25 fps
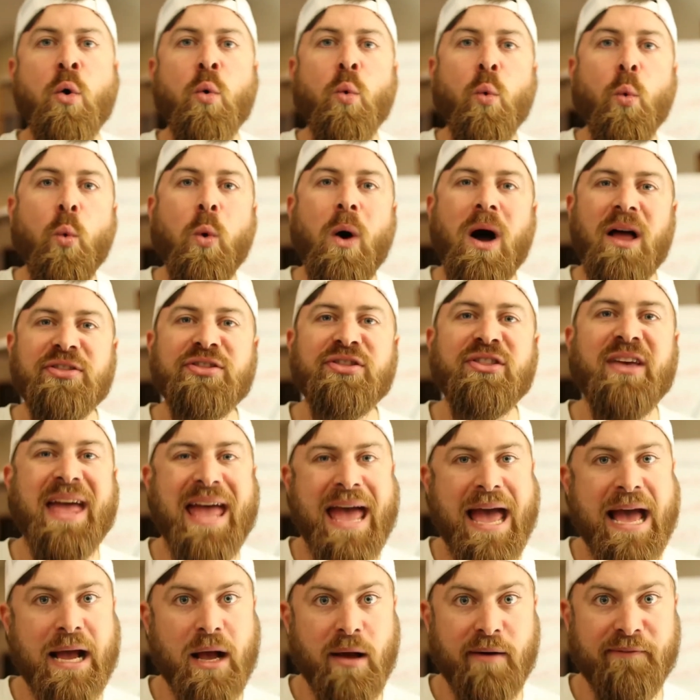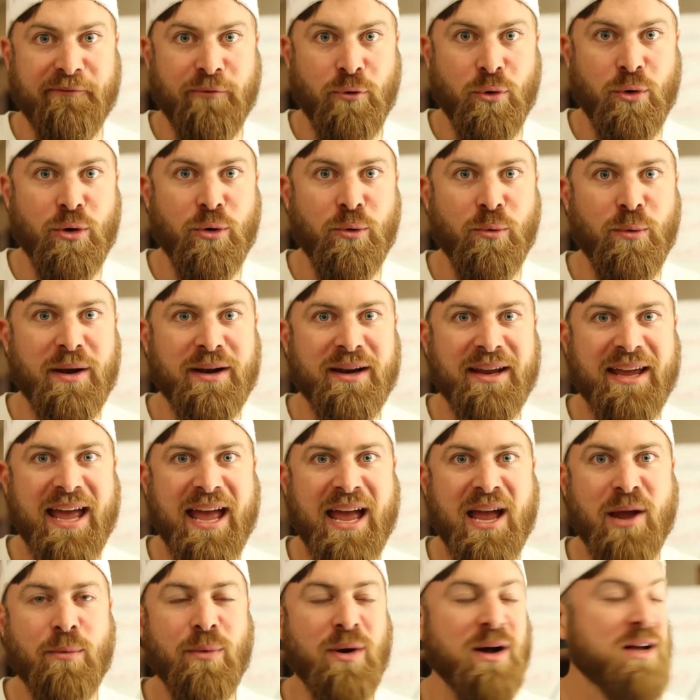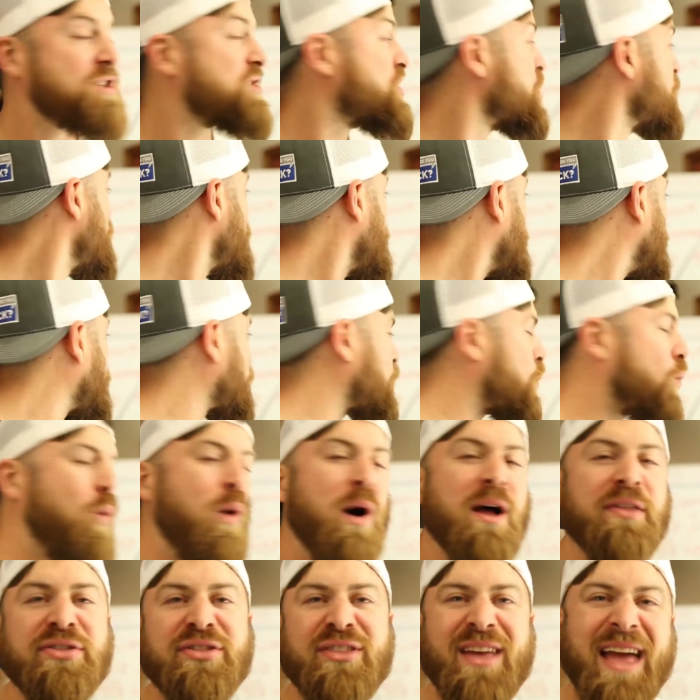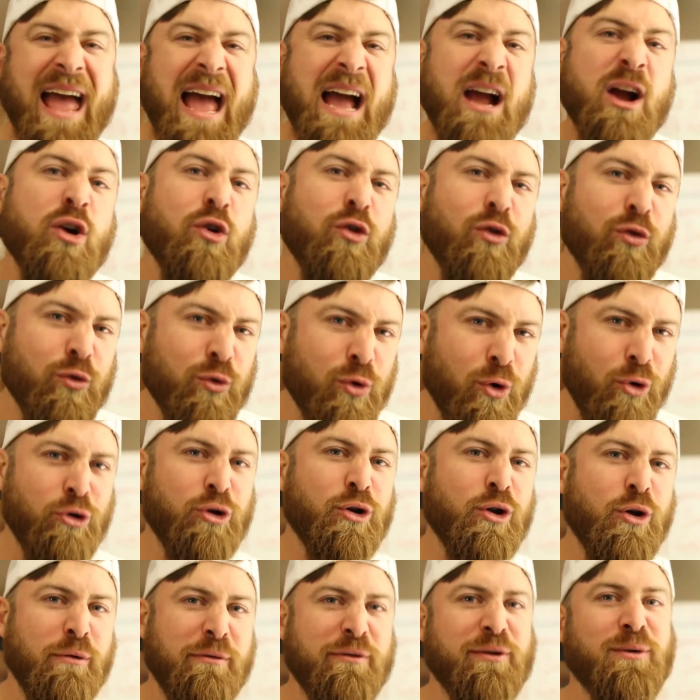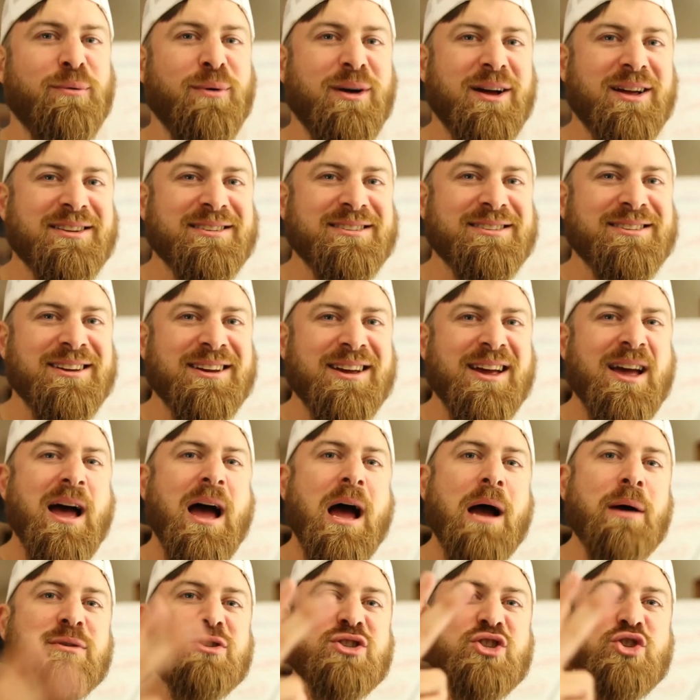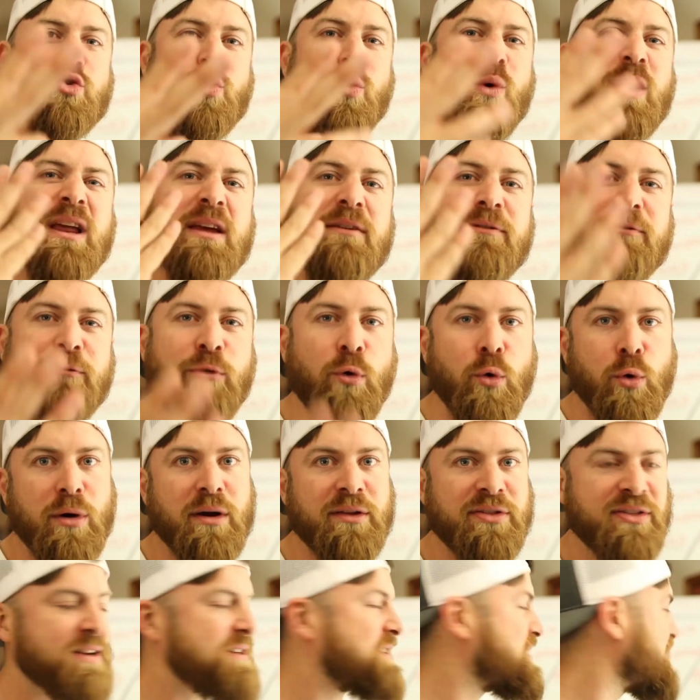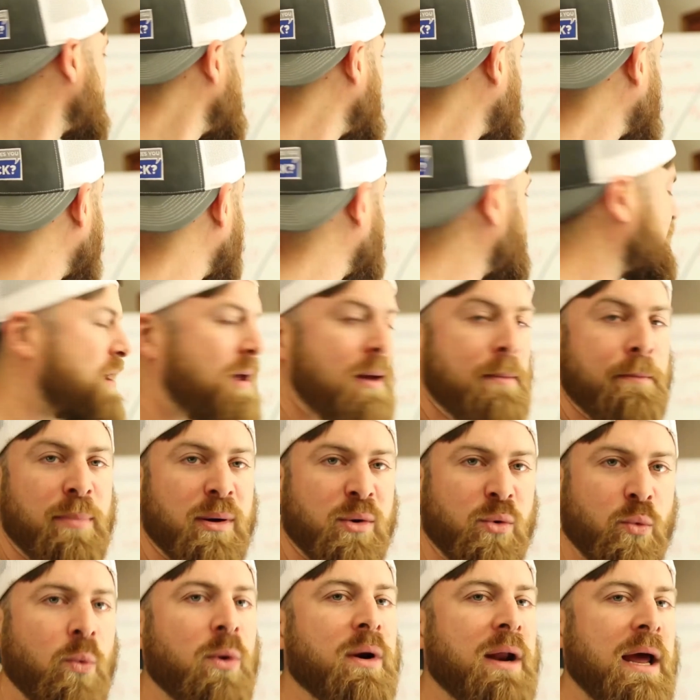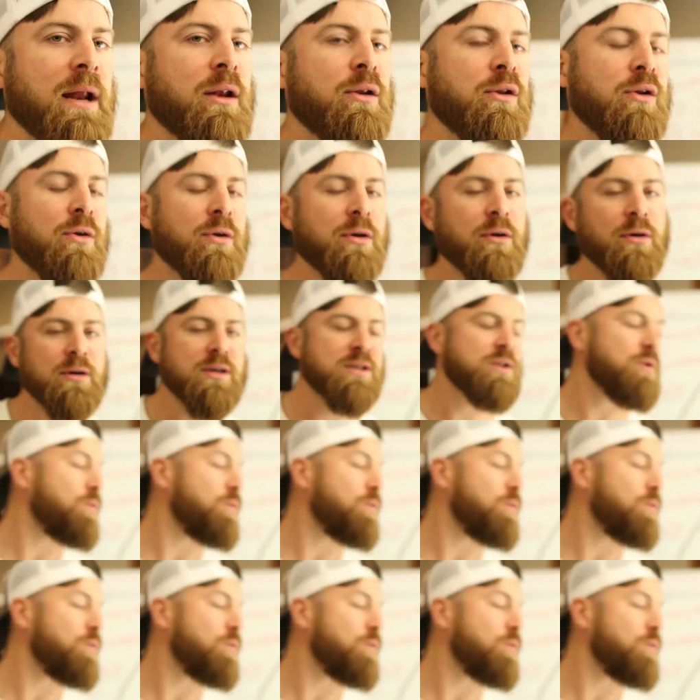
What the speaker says: what the heck a 401k was or what the heck a rollover was. I was 24 at the time, but what I learned